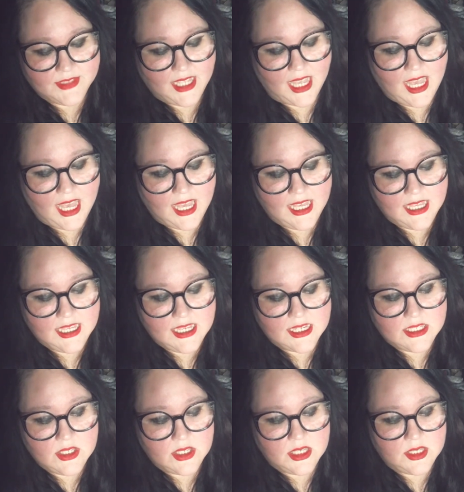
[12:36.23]
I
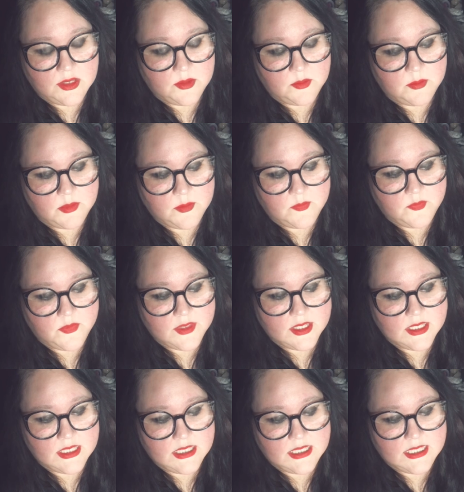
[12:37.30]
am
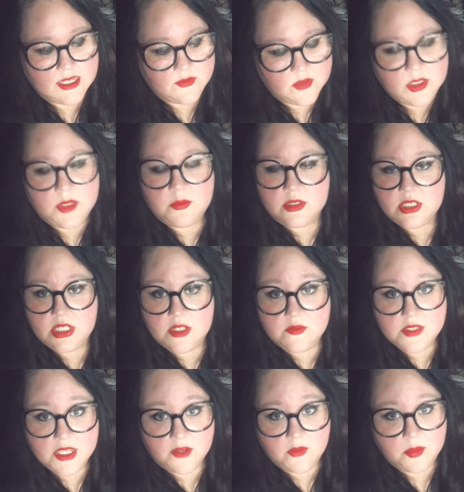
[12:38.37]
definitely appreciative
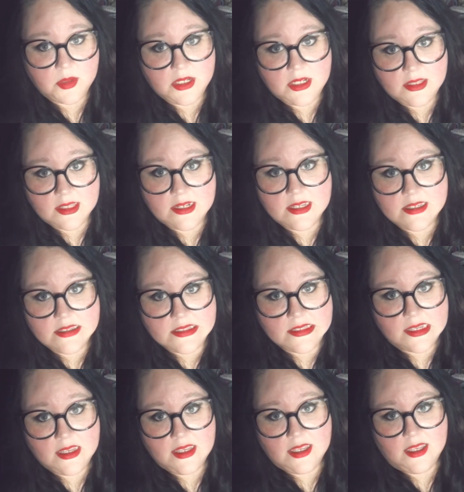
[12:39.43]
to everybody that has
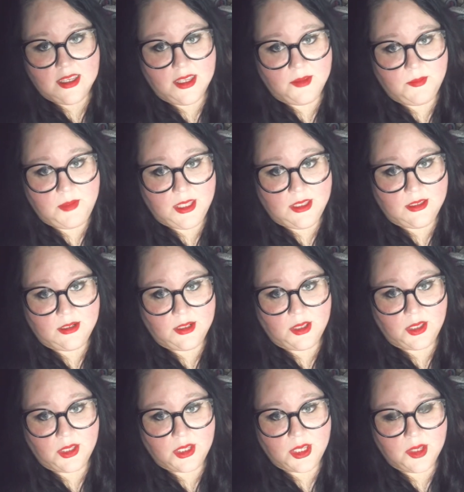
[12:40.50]
been
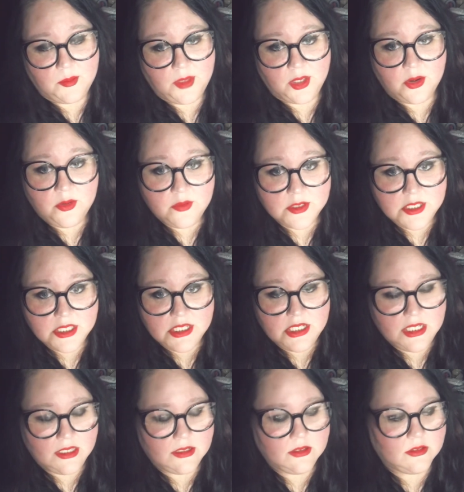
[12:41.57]
coming over to the
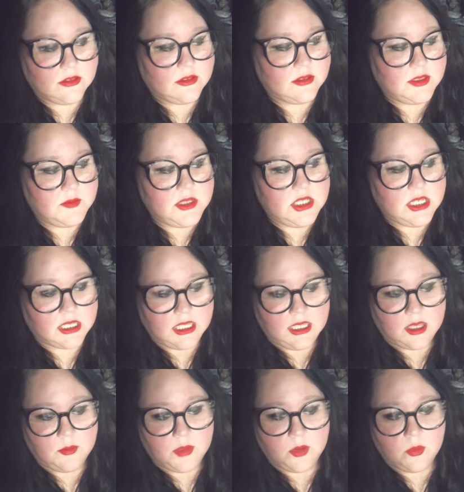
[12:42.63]
channel, they've been checking out
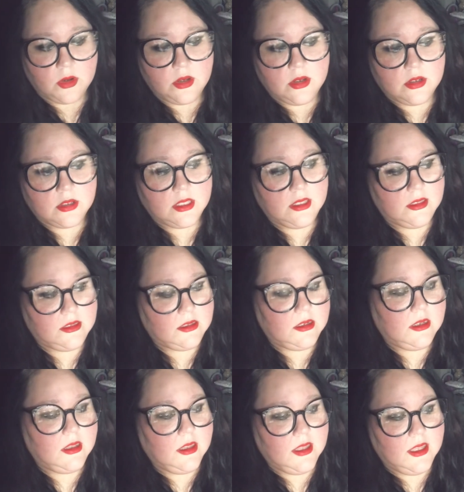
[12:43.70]
my work and
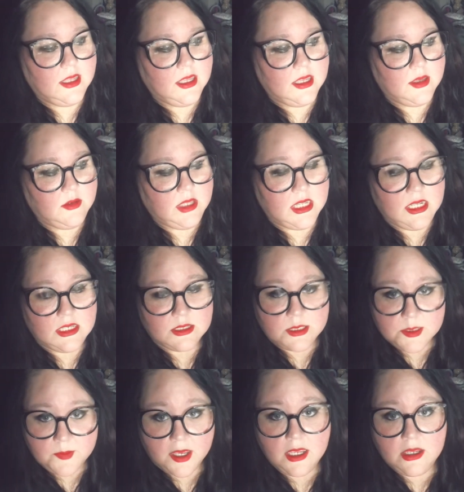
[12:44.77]
getting
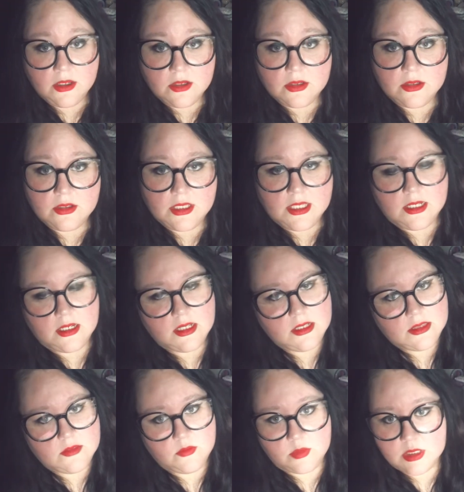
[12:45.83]
inspired, and
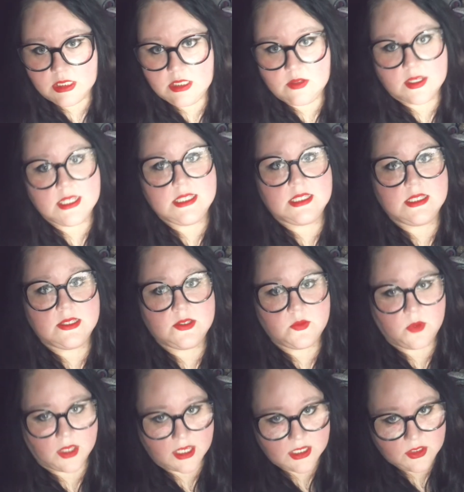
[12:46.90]
really, you guys, this is why
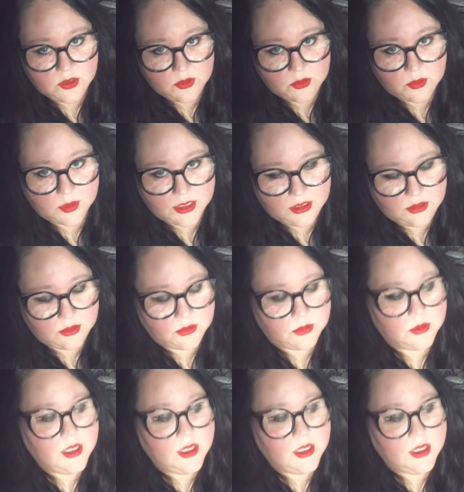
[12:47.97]
I do what I do.